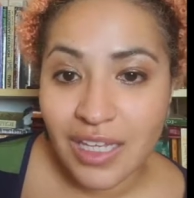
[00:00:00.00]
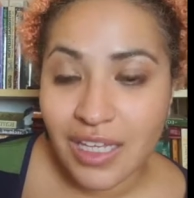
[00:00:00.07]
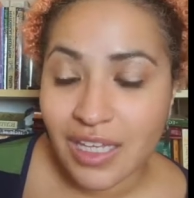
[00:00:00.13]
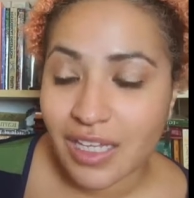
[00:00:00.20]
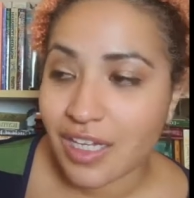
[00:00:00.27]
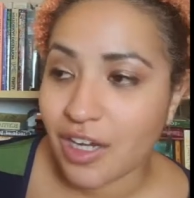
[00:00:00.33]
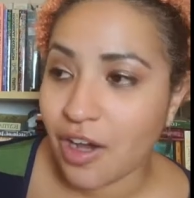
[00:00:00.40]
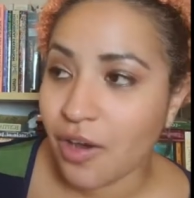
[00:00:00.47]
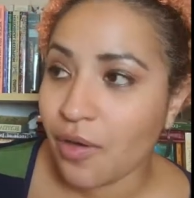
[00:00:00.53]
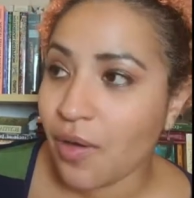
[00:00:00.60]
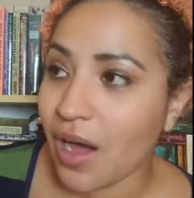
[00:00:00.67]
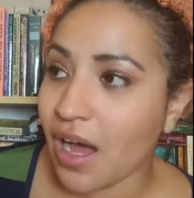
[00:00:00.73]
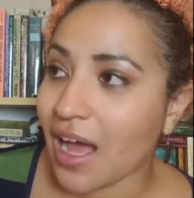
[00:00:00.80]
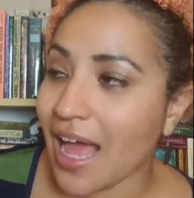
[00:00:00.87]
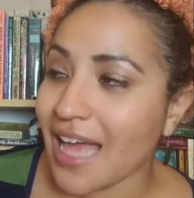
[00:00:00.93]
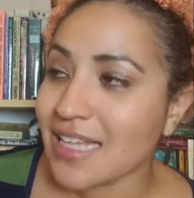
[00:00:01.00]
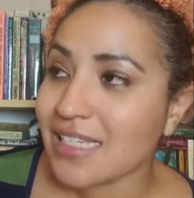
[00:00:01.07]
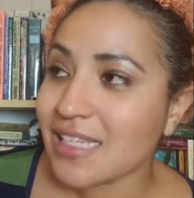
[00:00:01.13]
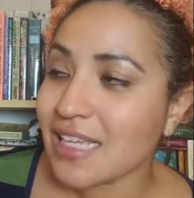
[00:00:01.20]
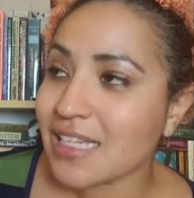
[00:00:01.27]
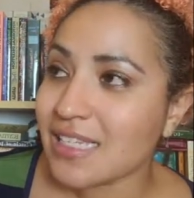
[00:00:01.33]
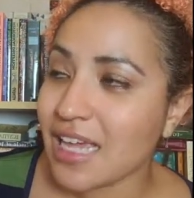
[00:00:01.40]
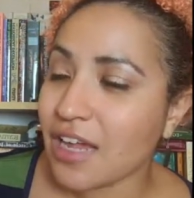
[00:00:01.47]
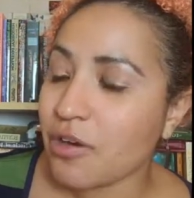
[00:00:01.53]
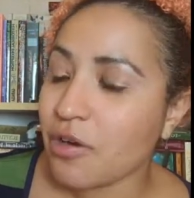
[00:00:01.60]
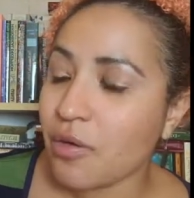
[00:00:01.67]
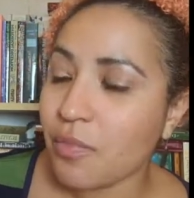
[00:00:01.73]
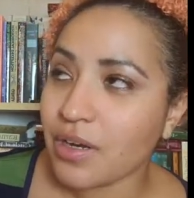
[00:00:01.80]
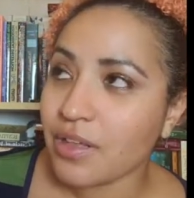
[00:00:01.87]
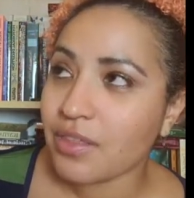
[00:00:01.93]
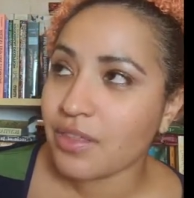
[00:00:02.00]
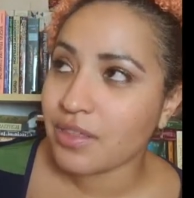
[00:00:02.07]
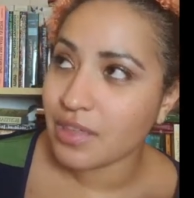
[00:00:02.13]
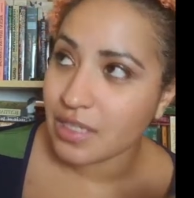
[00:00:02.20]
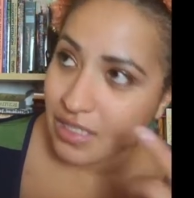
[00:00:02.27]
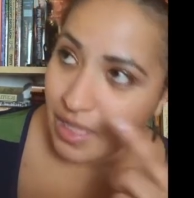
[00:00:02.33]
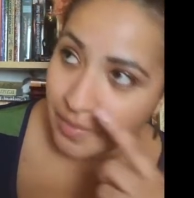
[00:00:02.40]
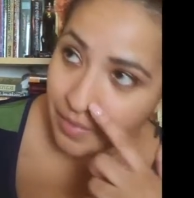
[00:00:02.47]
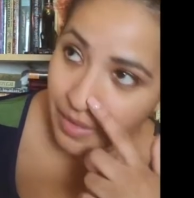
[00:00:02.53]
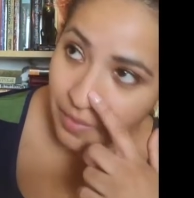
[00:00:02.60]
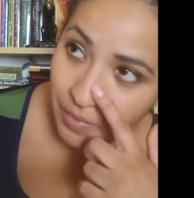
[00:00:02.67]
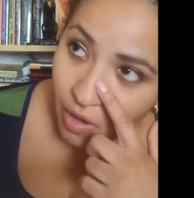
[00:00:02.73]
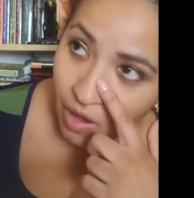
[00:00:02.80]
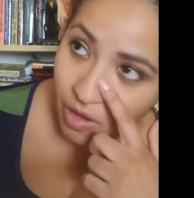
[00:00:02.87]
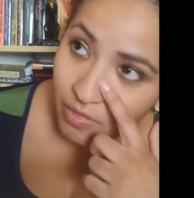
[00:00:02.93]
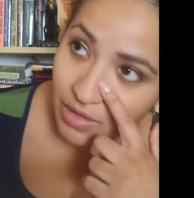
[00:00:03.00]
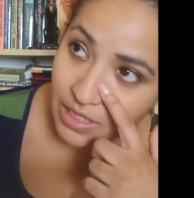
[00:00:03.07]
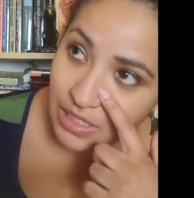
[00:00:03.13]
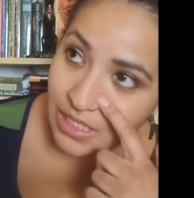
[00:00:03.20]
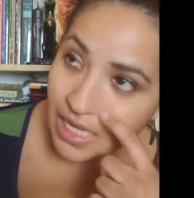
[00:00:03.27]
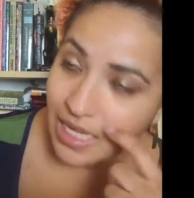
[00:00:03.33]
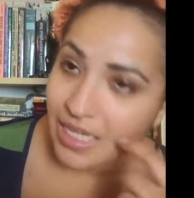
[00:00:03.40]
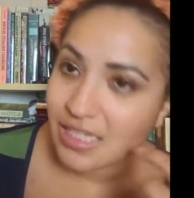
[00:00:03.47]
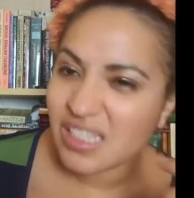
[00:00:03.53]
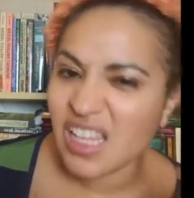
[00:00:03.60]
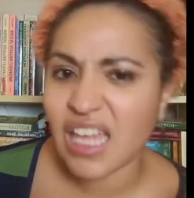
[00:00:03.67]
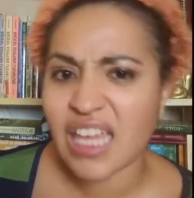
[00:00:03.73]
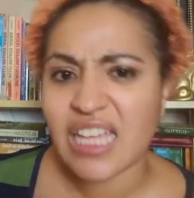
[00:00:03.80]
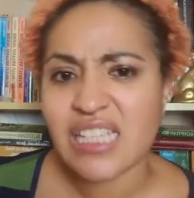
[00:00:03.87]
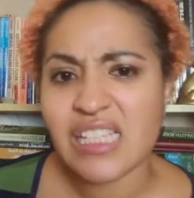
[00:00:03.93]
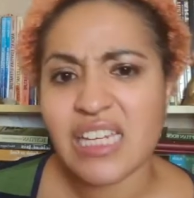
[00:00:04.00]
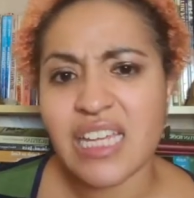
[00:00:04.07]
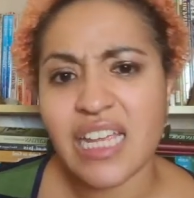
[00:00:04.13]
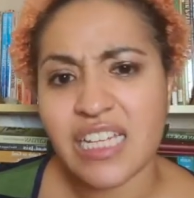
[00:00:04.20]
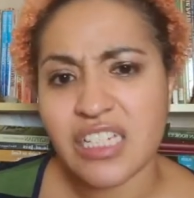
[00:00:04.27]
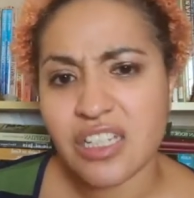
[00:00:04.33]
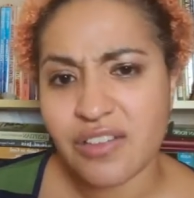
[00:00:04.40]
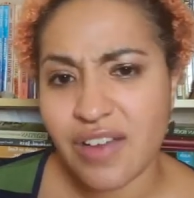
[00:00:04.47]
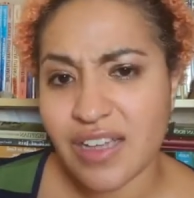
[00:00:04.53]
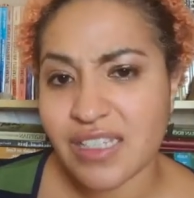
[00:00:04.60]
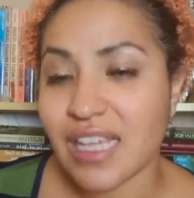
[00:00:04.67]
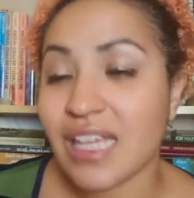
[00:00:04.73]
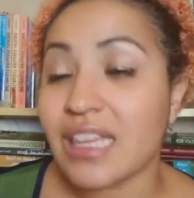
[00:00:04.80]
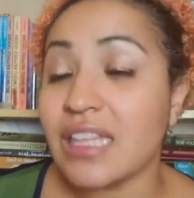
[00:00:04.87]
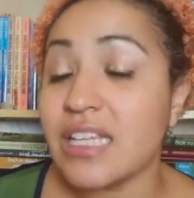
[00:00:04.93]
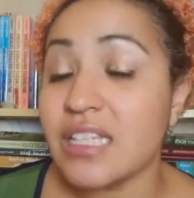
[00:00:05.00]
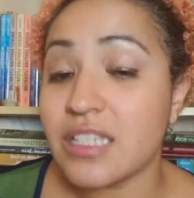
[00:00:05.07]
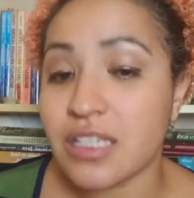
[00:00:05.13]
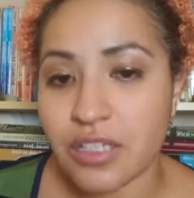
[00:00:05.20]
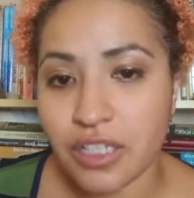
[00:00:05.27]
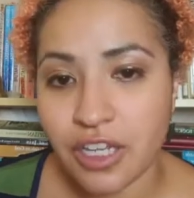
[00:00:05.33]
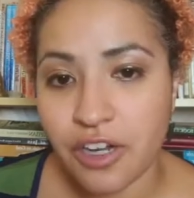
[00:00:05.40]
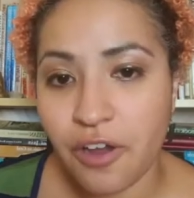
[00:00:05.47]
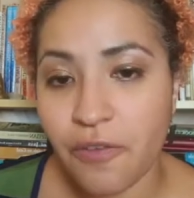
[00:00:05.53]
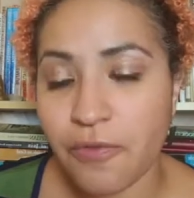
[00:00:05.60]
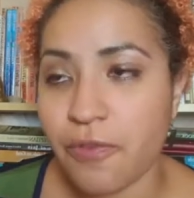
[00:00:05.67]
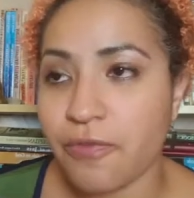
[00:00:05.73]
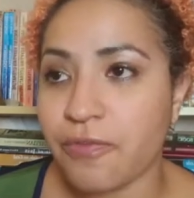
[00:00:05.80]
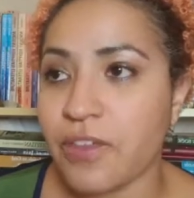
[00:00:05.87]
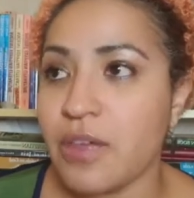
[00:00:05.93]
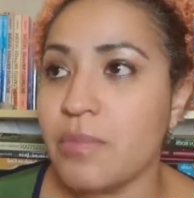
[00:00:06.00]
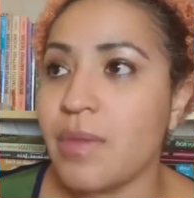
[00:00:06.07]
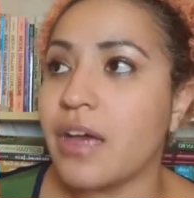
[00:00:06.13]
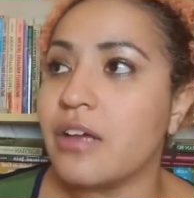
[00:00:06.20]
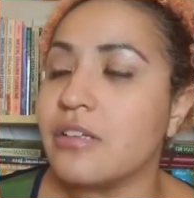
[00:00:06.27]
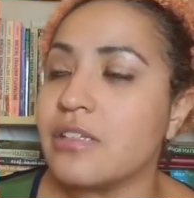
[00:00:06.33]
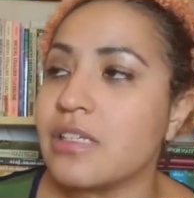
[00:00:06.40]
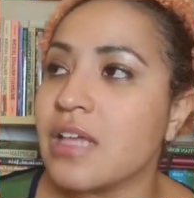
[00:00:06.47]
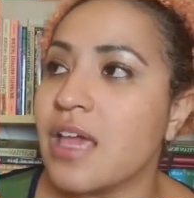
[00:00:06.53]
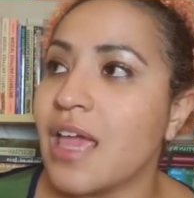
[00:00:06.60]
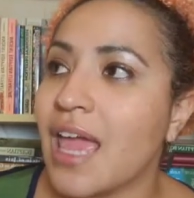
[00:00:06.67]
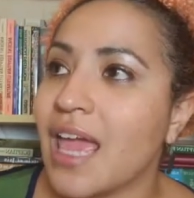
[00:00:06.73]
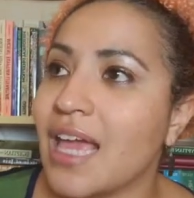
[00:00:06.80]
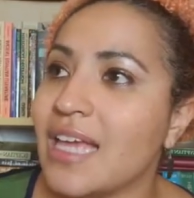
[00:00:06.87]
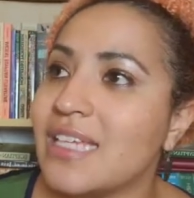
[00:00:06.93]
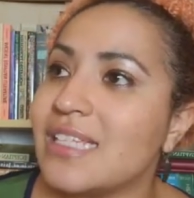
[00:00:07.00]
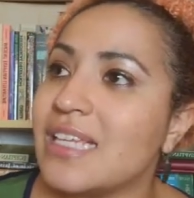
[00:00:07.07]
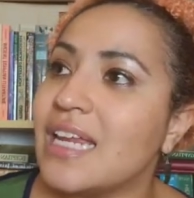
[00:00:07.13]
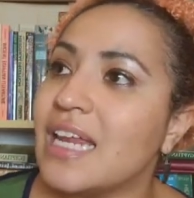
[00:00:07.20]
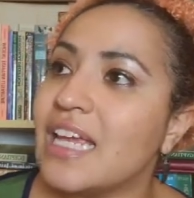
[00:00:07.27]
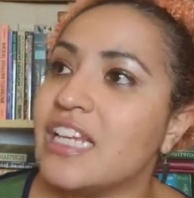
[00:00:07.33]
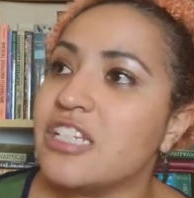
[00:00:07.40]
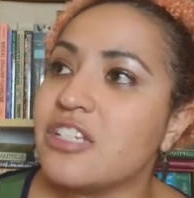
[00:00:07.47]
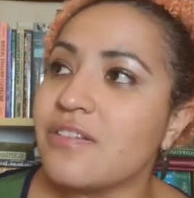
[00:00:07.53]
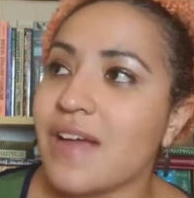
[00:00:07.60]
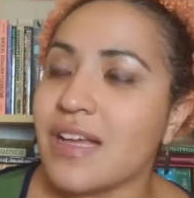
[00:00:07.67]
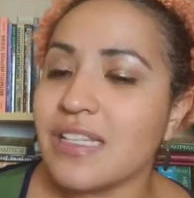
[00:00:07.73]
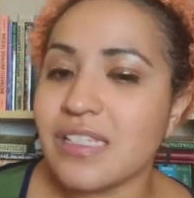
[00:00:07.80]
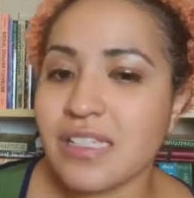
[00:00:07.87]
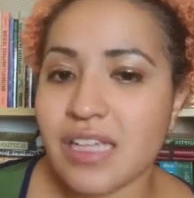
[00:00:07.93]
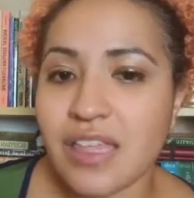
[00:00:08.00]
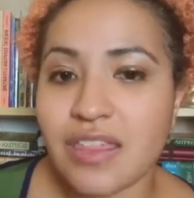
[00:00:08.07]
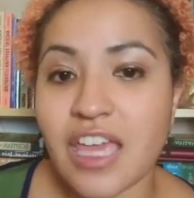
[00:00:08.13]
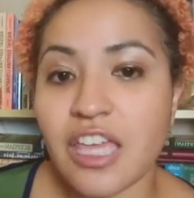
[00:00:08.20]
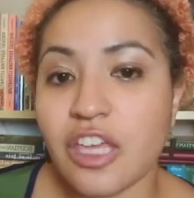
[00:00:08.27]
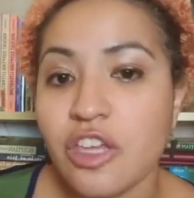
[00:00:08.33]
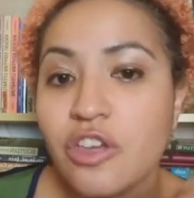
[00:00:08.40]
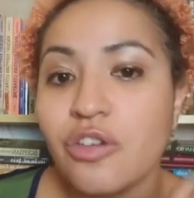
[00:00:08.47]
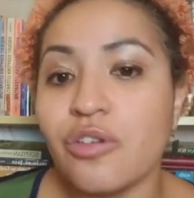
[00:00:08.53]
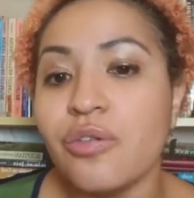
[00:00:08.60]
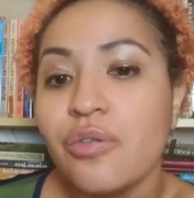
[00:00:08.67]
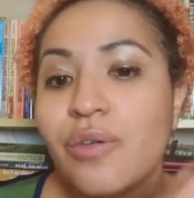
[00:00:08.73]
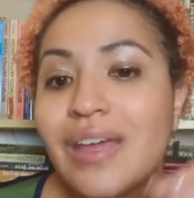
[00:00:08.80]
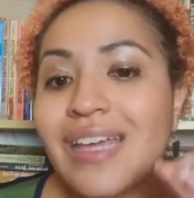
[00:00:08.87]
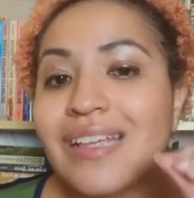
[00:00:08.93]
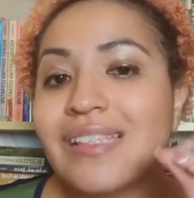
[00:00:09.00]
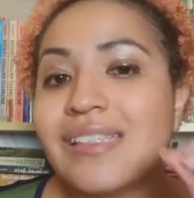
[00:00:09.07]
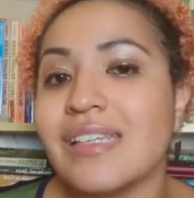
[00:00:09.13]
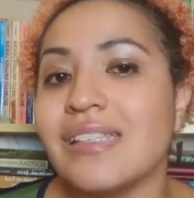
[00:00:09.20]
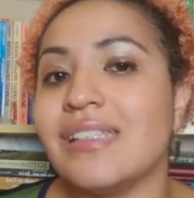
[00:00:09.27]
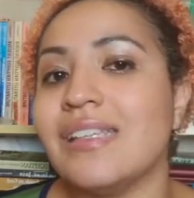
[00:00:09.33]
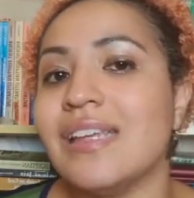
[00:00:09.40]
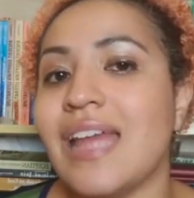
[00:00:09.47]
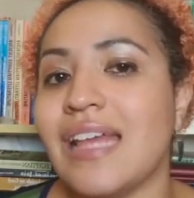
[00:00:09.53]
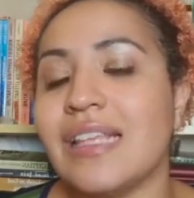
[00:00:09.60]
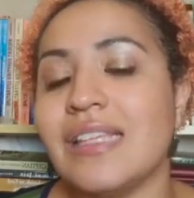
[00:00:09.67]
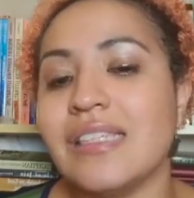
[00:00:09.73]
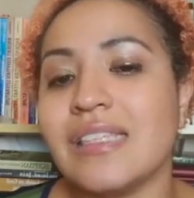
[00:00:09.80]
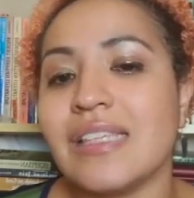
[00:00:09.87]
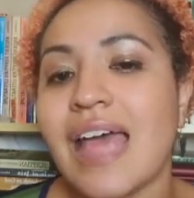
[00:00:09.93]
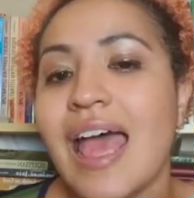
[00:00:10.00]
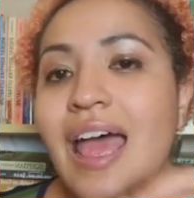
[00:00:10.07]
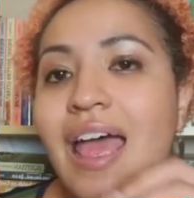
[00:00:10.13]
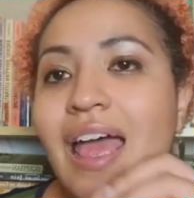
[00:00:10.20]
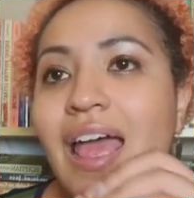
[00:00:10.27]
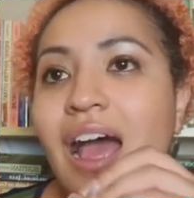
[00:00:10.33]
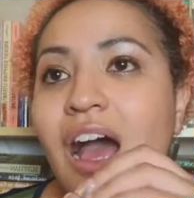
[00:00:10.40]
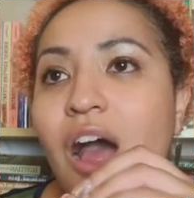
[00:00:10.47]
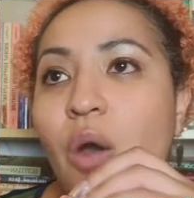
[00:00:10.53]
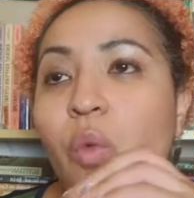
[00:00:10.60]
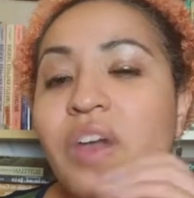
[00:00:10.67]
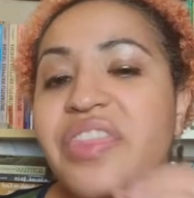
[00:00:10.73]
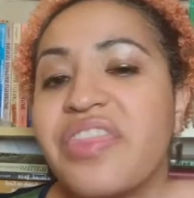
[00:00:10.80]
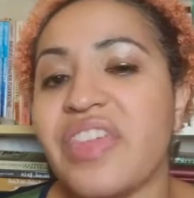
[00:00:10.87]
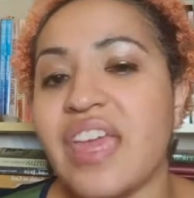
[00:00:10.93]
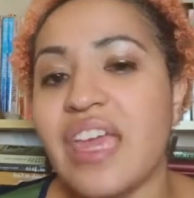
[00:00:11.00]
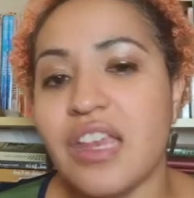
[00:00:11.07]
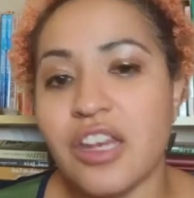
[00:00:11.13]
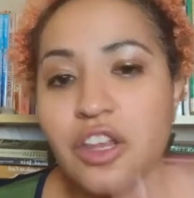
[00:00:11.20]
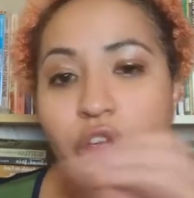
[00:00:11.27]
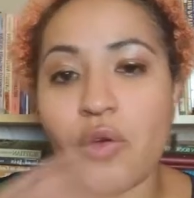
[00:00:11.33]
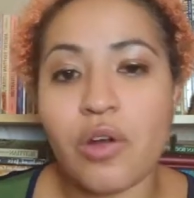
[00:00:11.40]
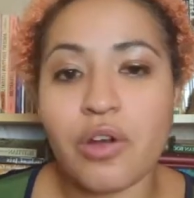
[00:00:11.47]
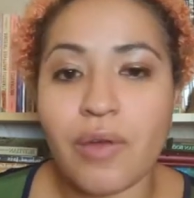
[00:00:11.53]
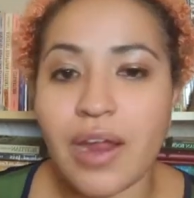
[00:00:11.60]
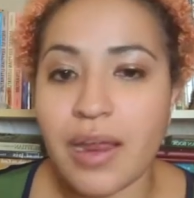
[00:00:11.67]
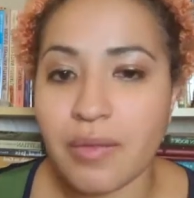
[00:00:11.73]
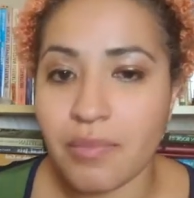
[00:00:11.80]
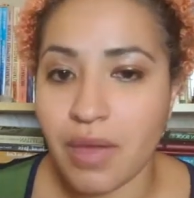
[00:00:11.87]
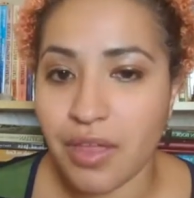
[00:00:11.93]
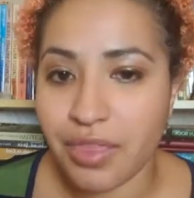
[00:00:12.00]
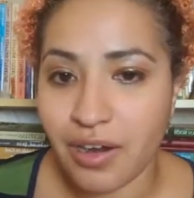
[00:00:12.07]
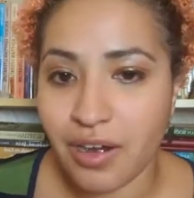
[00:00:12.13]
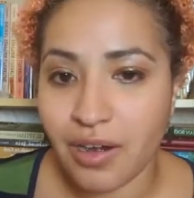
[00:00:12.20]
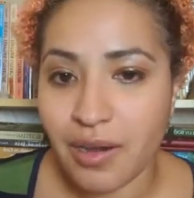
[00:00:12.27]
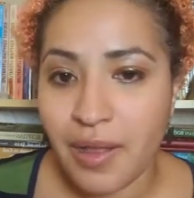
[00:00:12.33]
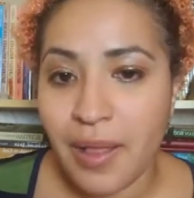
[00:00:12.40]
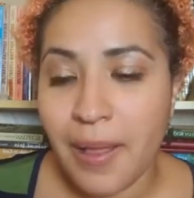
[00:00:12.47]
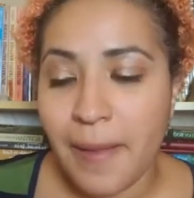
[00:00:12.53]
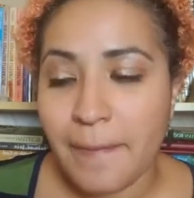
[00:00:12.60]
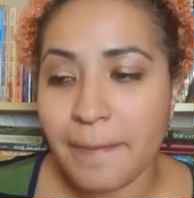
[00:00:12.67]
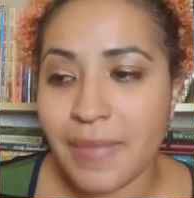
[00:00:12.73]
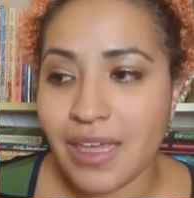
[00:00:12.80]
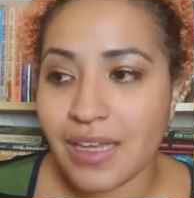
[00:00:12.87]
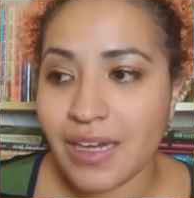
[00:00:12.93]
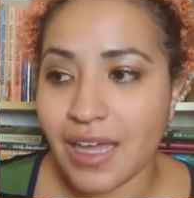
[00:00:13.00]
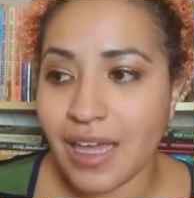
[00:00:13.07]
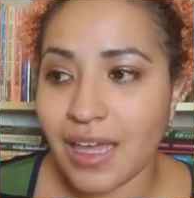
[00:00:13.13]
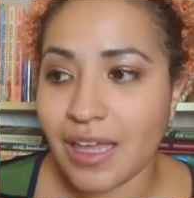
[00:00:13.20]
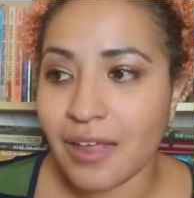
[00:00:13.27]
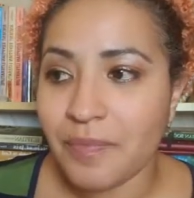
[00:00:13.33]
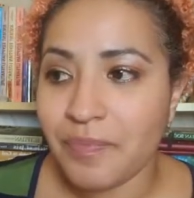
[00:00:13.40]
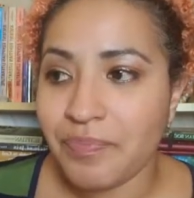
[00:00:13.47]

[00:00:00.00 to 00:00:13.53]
you know uh, as they say or one of the things that people always say is like isn't it interesting at least you know for females isn't it interesting that you existed at this uh, within your grandmother meaning